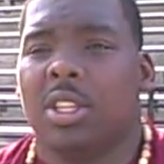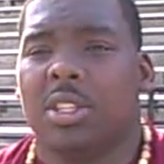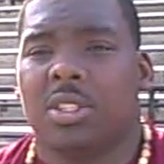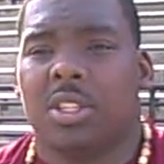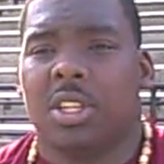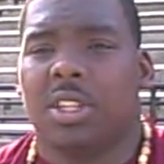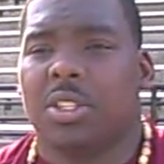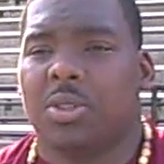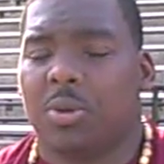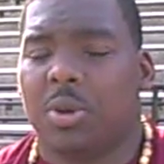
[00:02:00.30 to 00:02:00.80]

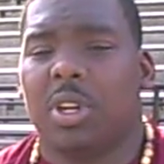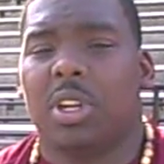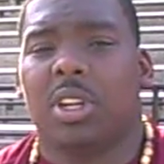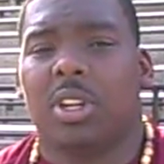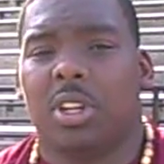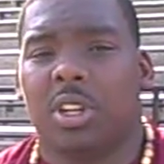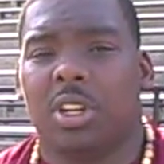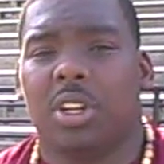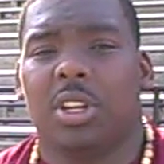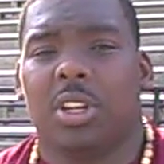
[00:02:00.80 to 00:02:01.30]
He's, he's really
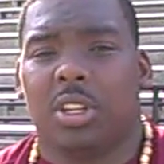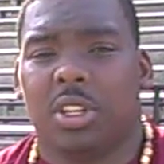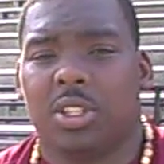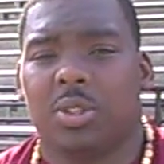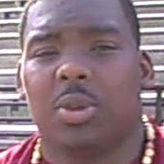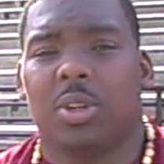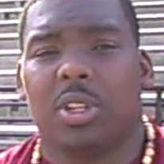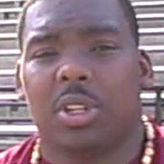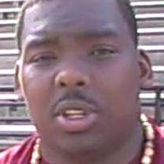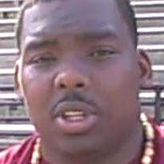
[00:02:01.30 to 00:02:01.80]
good.
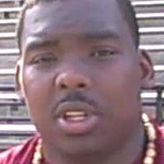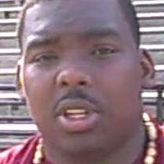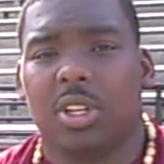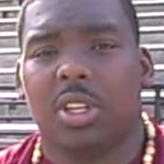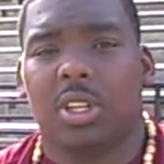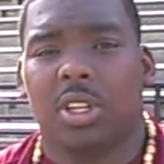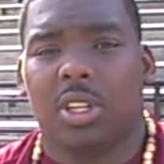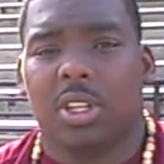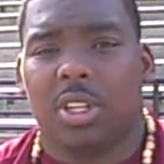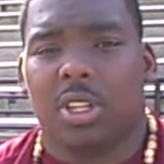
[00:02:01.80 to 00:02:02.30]
He's really
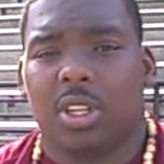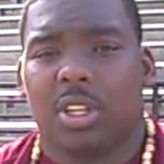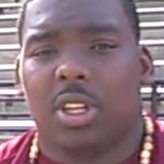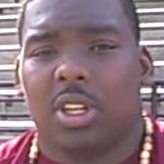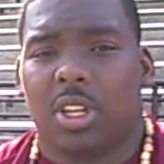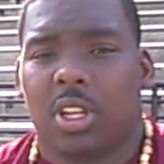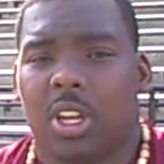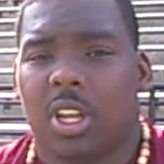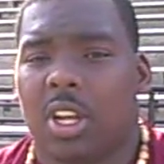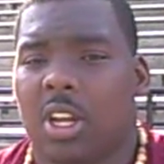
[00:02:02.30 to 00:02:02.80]
good.
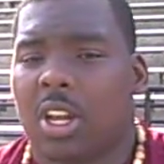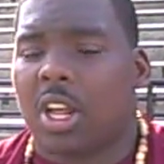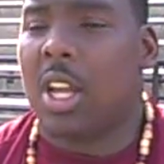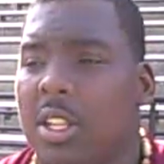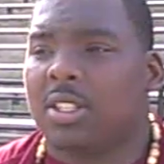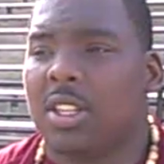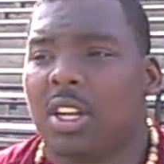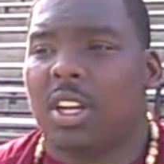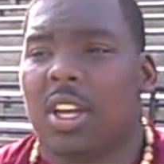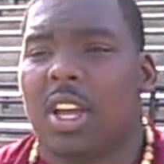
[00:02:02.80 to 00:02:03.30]
Yeah. Now,
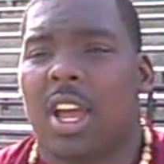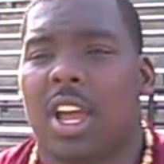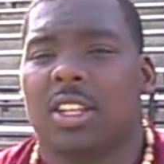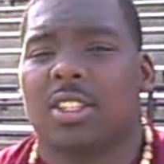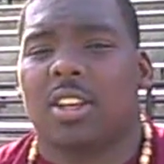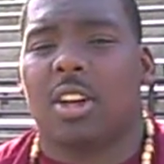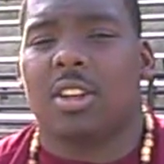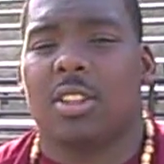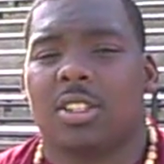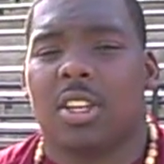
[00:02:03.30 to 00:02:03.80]
I tell the
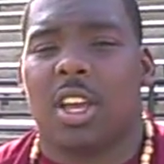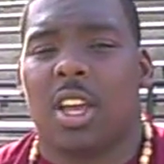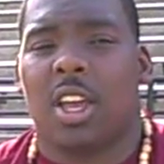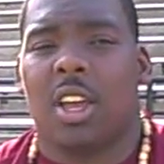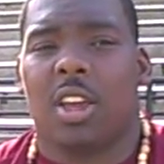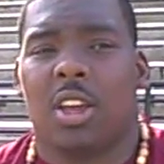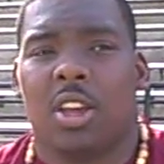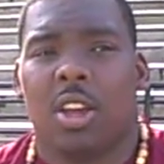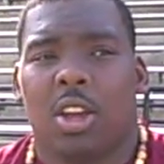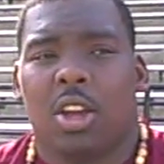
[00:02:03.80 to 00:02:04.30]
guys all the
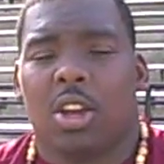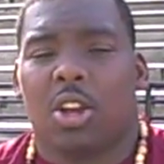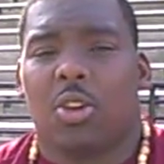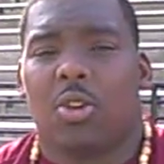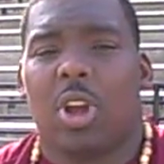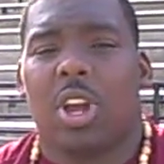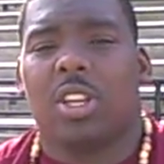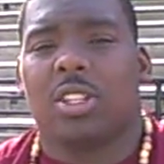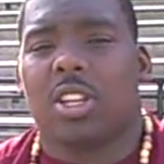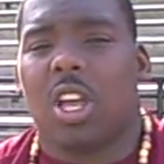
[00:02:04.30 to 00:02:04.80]
time,
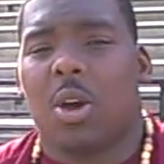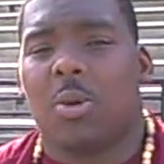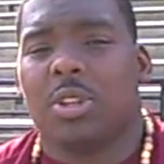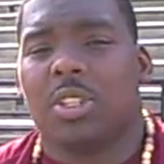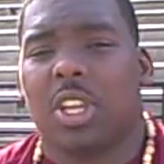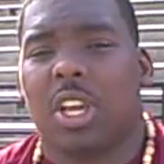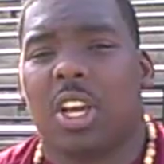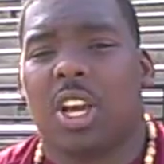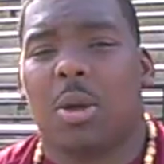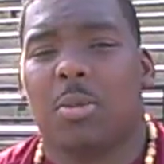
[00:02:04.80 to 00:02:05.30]
great is
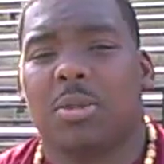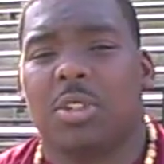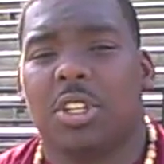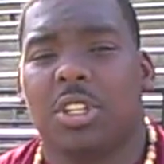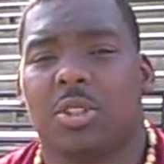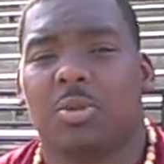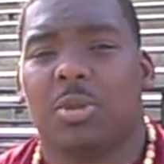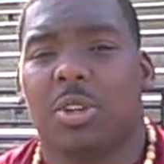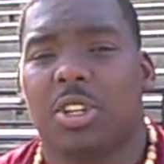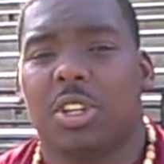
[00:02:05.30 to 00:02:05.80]
always at
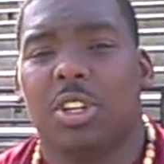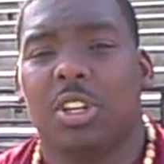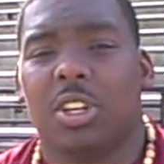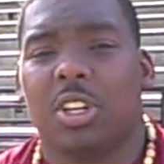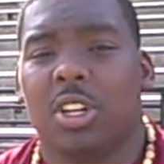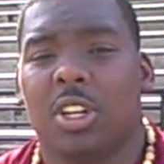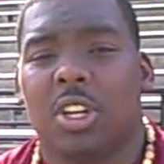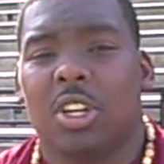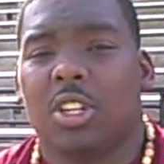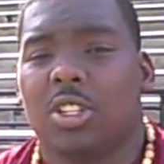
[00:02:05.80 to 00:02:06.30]
competition with
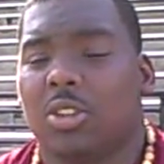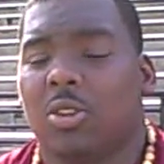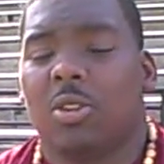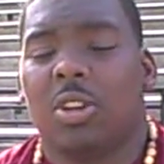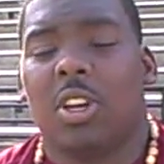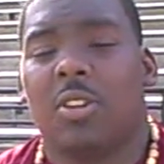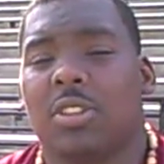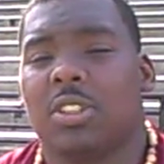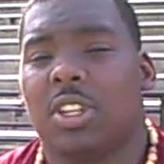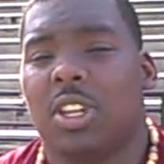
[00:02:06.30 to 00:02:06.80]
good. So
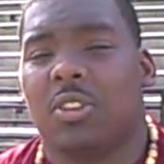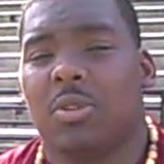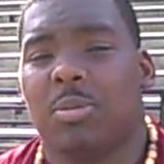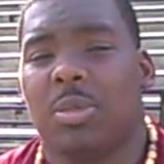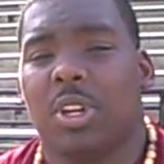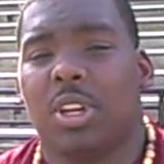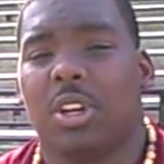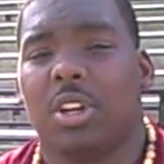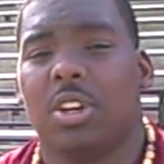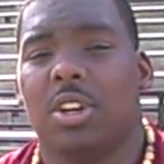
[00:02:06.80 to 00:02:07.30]
I'm never set
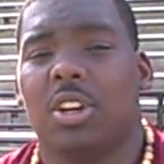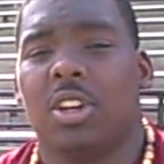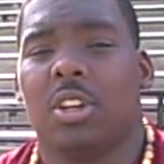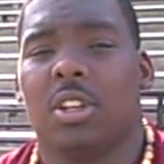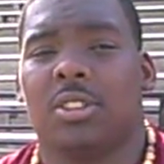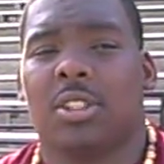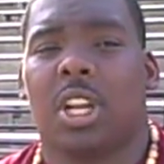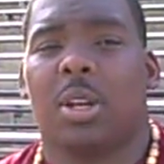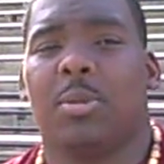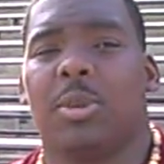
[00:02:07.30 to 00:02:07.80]
up being
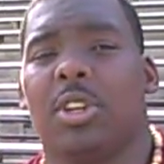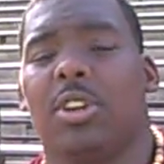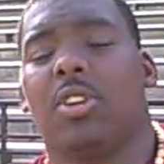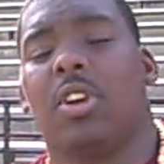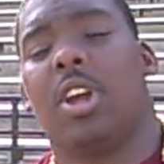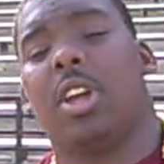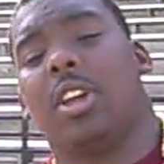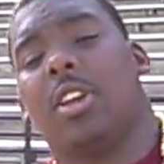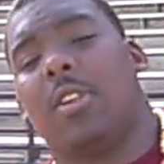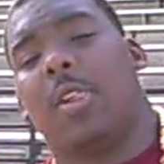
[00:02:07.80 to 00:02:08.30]
good. Try yeah. to be
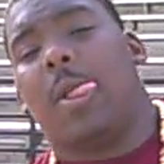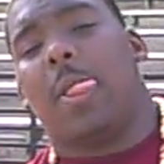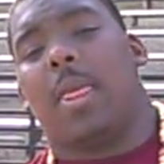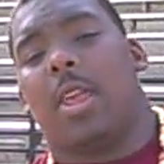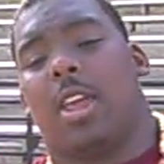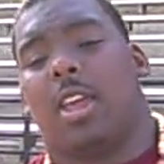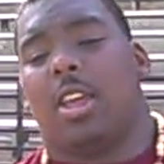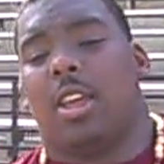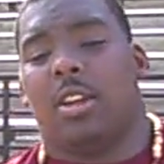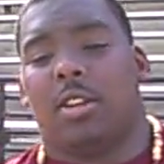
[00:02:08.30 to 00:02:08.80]
great.
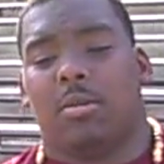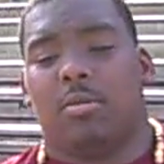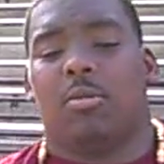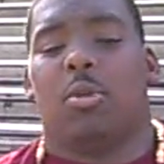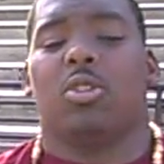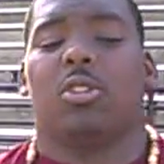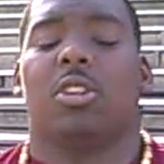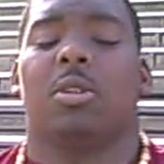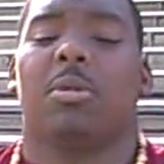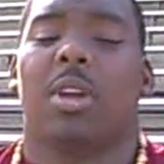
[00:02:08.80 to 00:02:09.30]
And
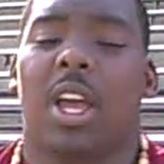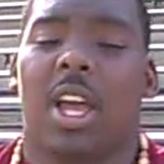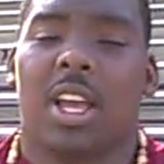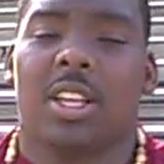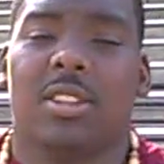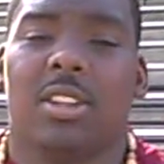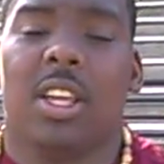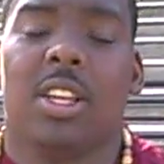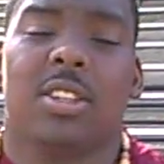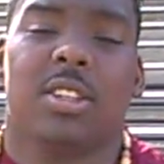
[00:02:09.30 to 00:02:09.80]
most of them
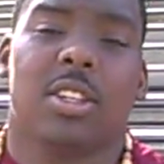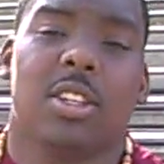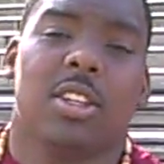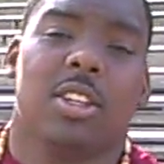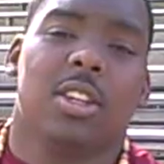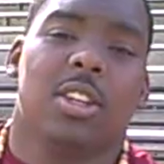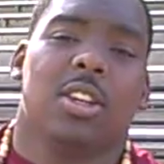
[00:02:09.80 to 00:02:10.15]
guys listen.